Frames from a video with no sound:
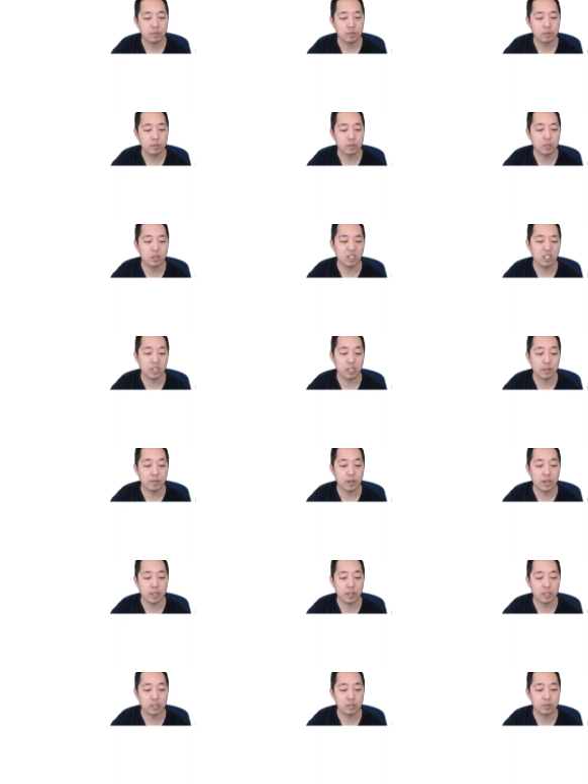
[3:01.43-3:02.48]
You could leave it
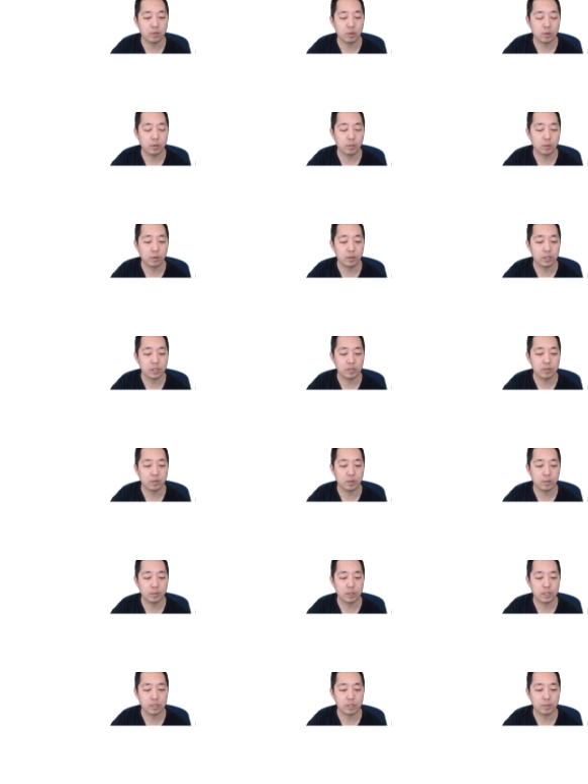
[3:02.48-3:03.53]
in this form or this
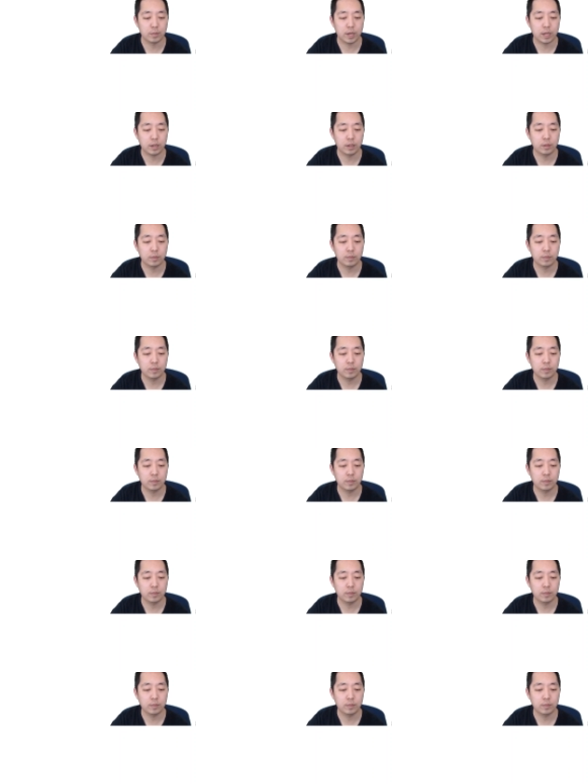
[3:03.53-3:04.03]
form, it doesn't matter.